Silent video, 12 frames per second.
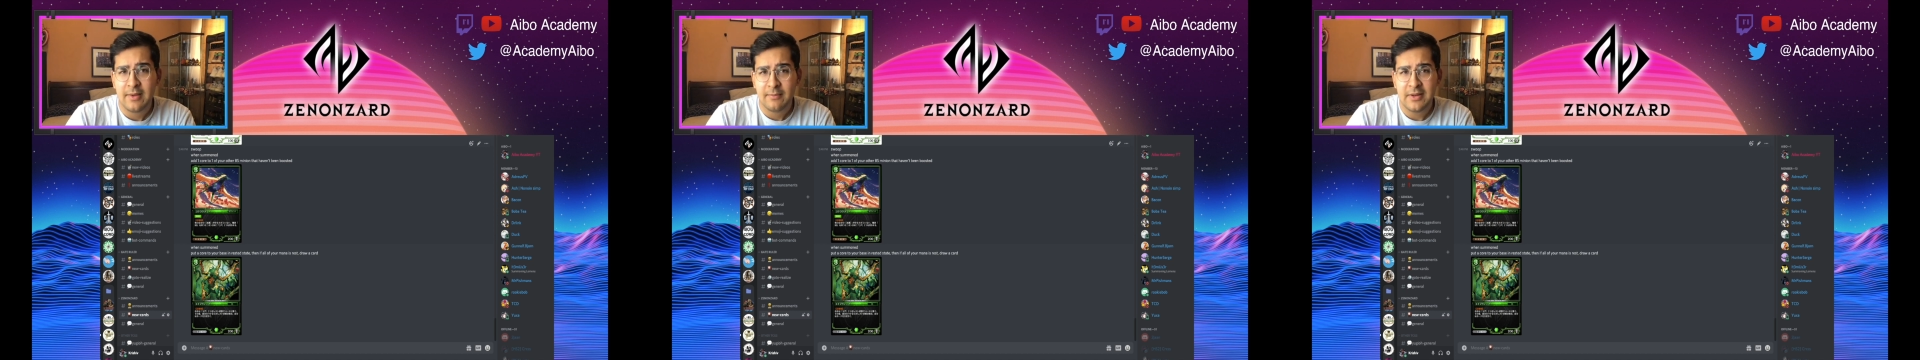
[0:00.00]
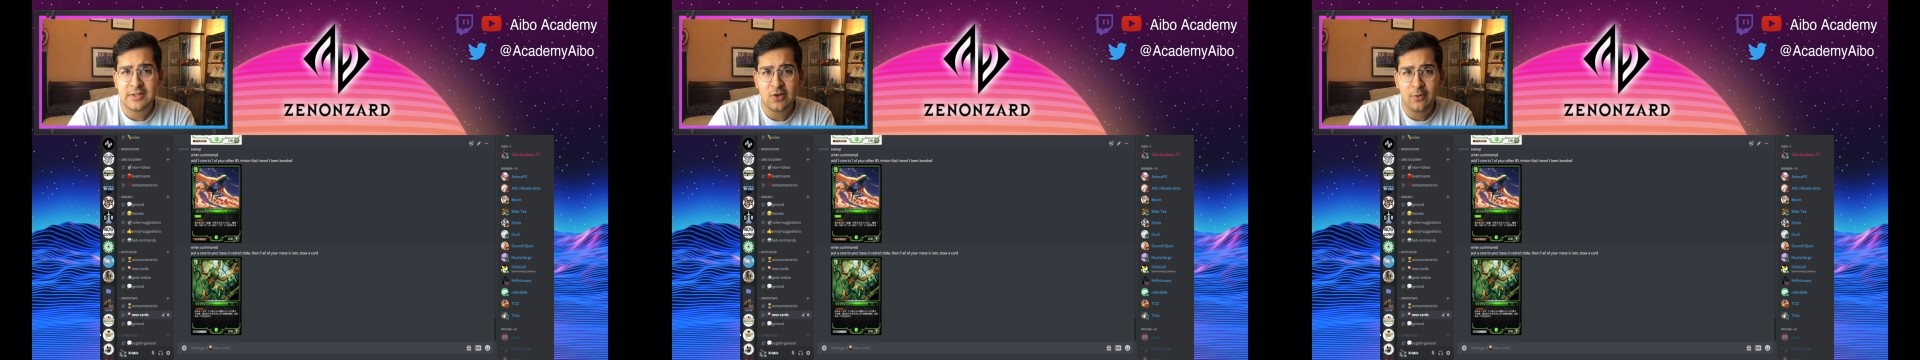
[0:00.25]

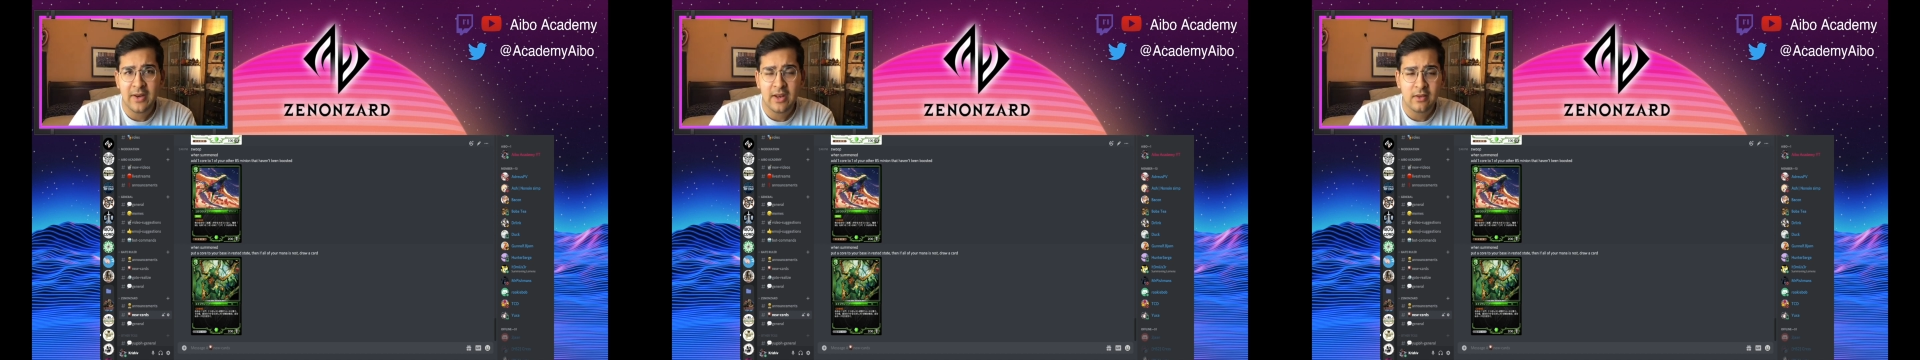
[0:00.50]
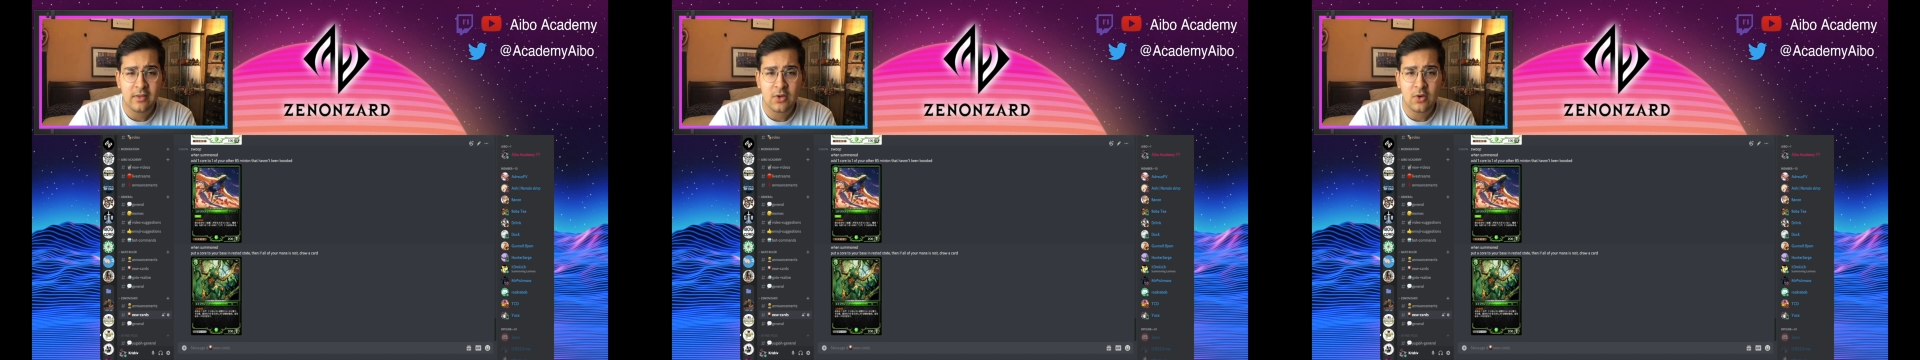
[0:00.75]
Please comment
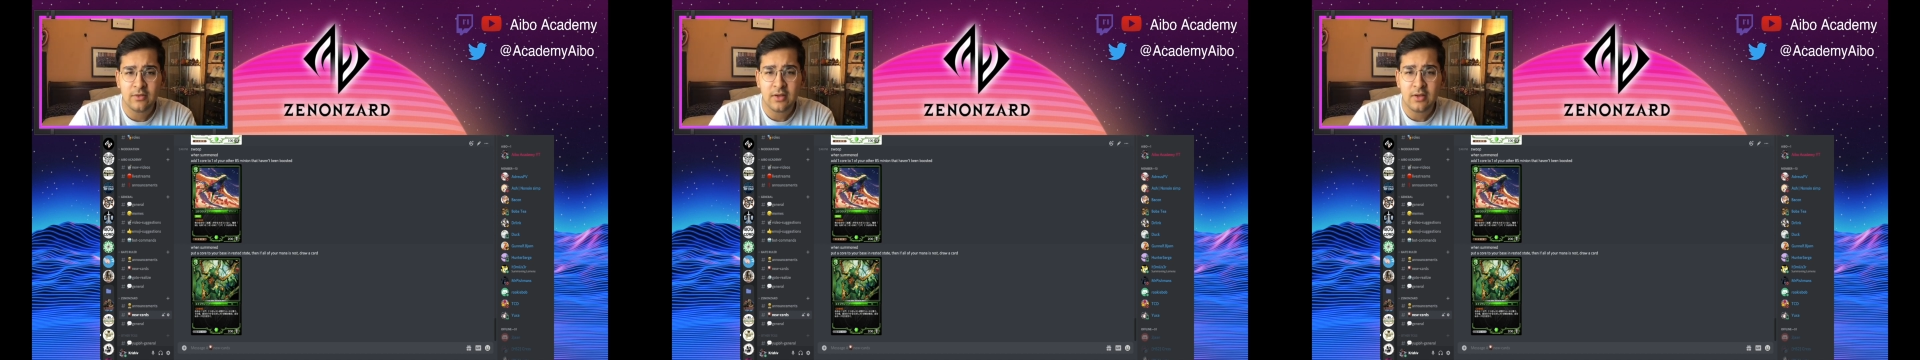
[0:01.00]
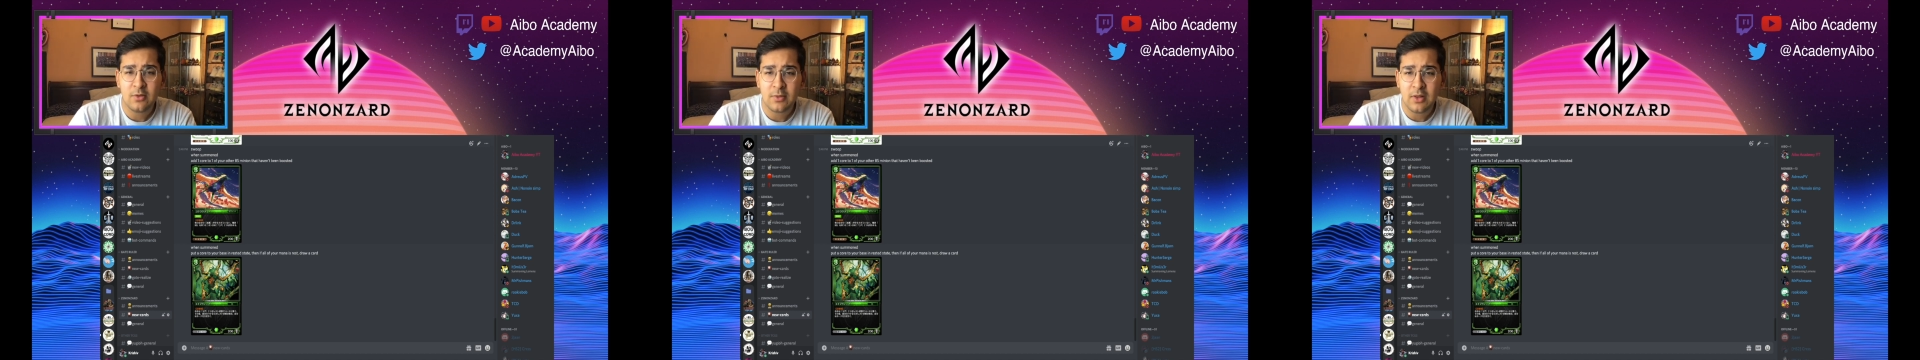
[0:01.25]
any other
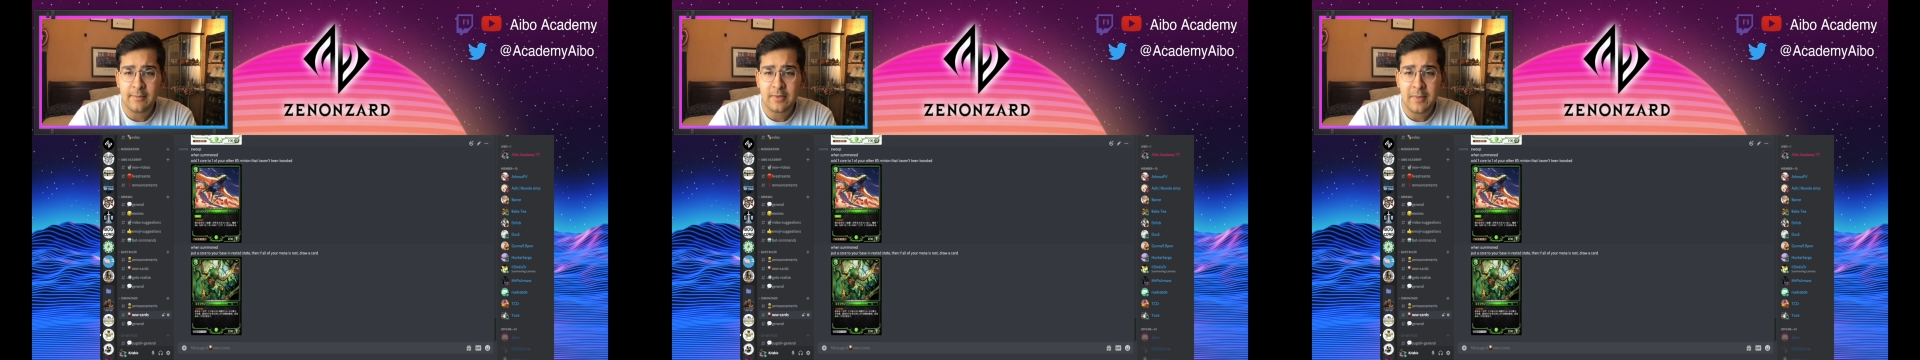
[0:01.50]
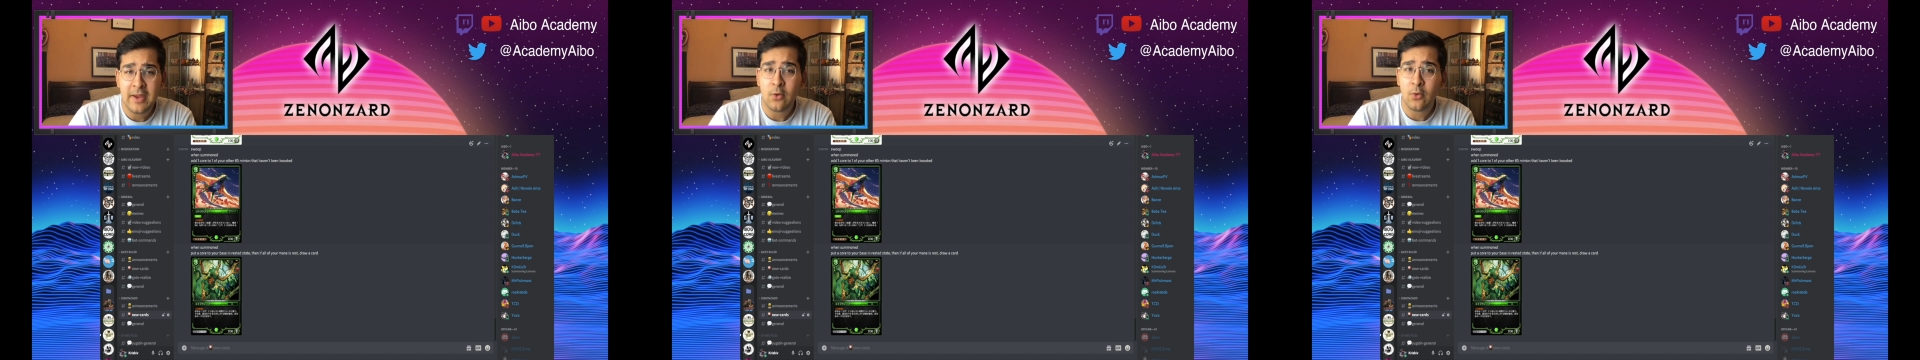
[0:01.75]
content you would like me to make